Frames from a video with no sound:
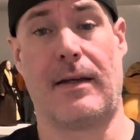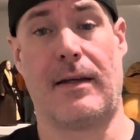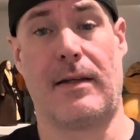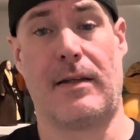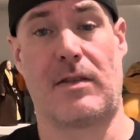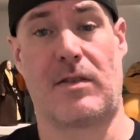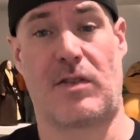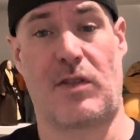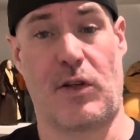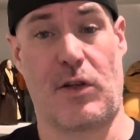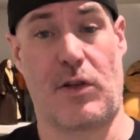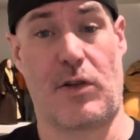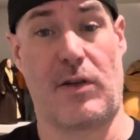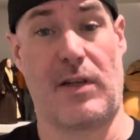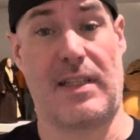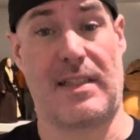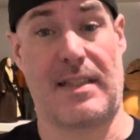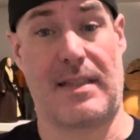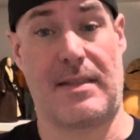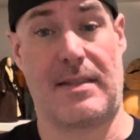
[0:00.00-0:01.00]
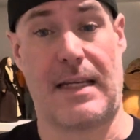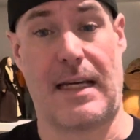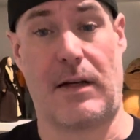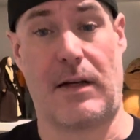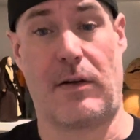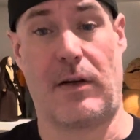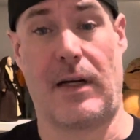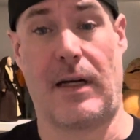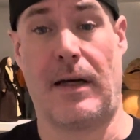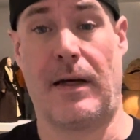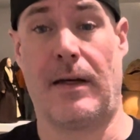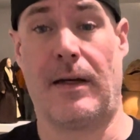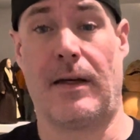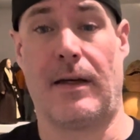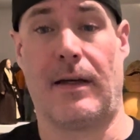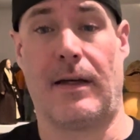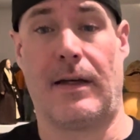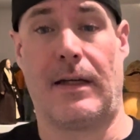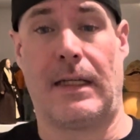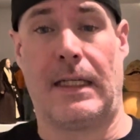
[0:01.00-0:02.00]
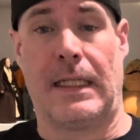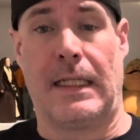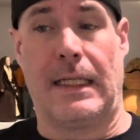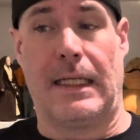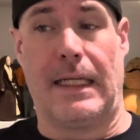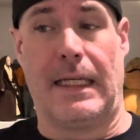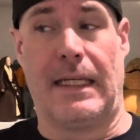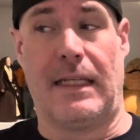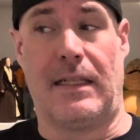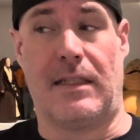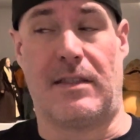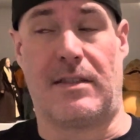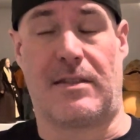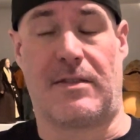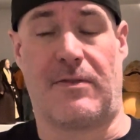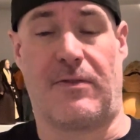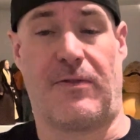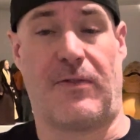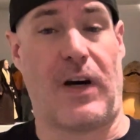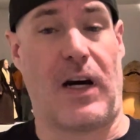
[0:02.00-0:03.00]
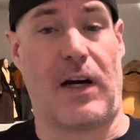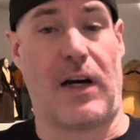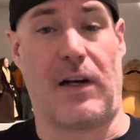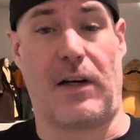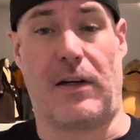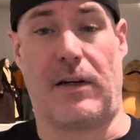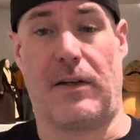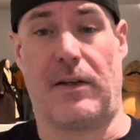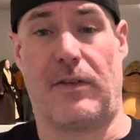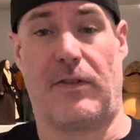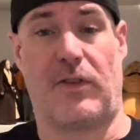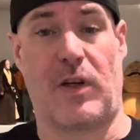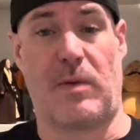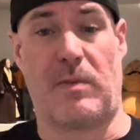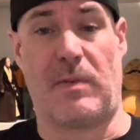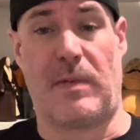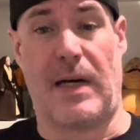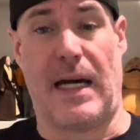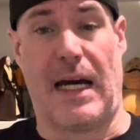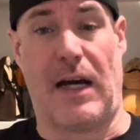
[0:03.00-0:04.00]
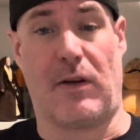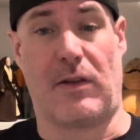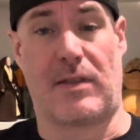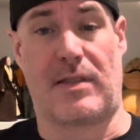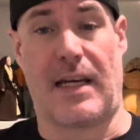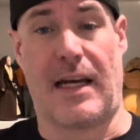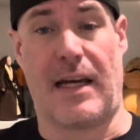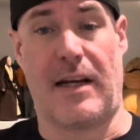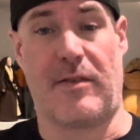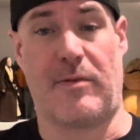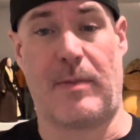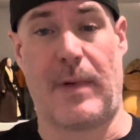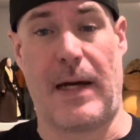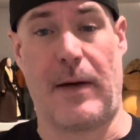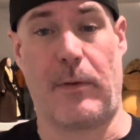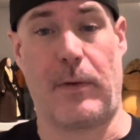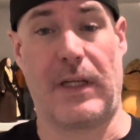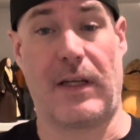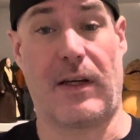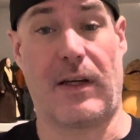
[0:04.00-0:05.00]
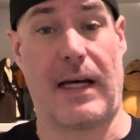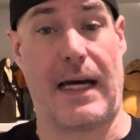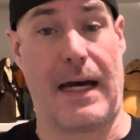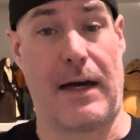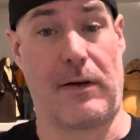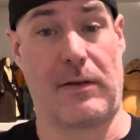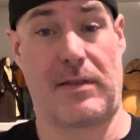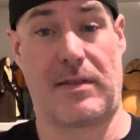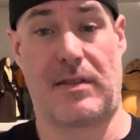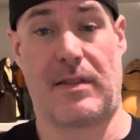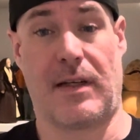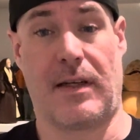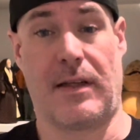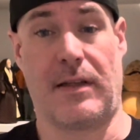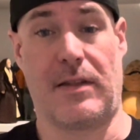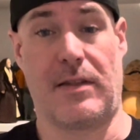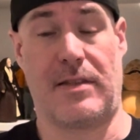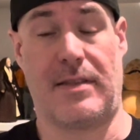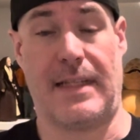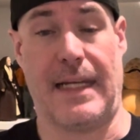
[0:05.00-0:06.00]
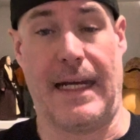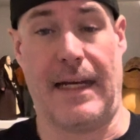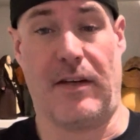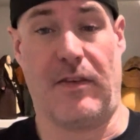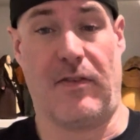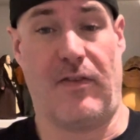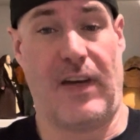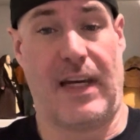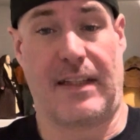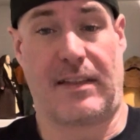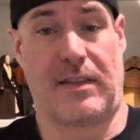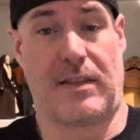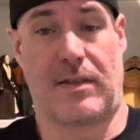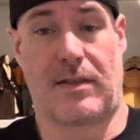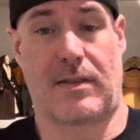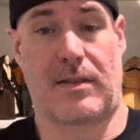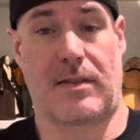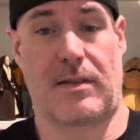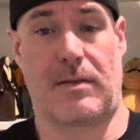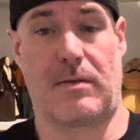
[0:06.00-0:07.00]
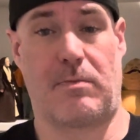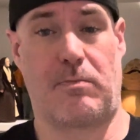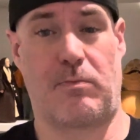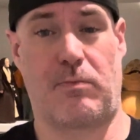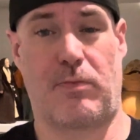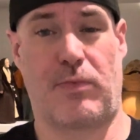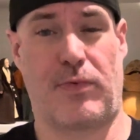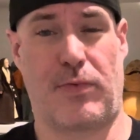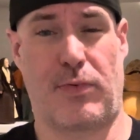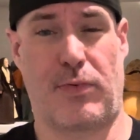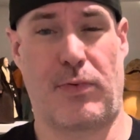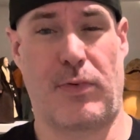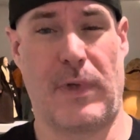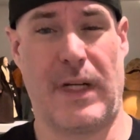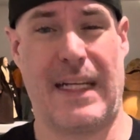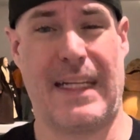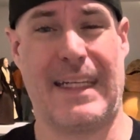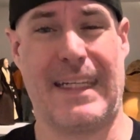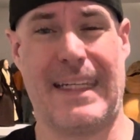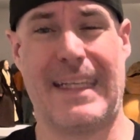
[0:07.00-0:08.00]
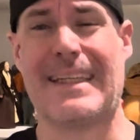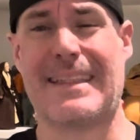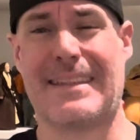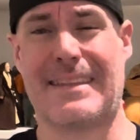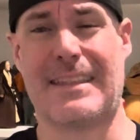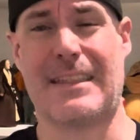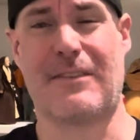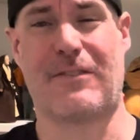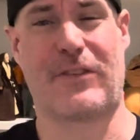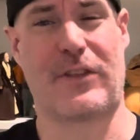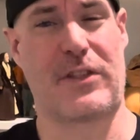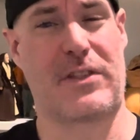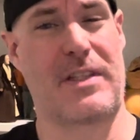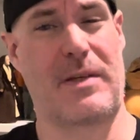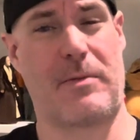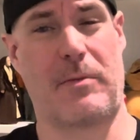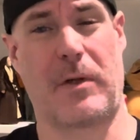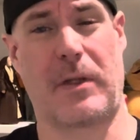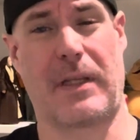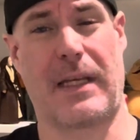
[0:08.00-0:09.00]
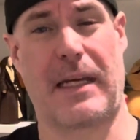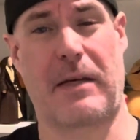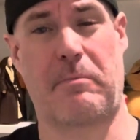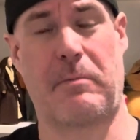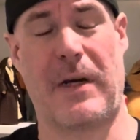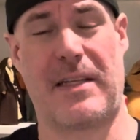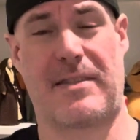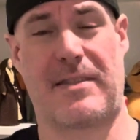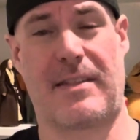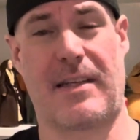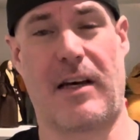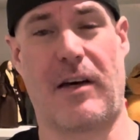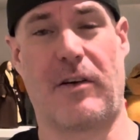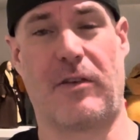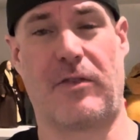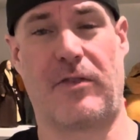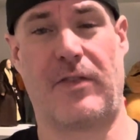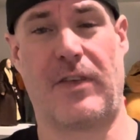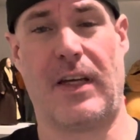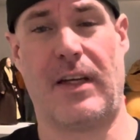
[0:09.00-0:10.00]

surgeries, etc., is far from outside of my wheelhouse to understand. In fact, it's pretty easy for someone like myself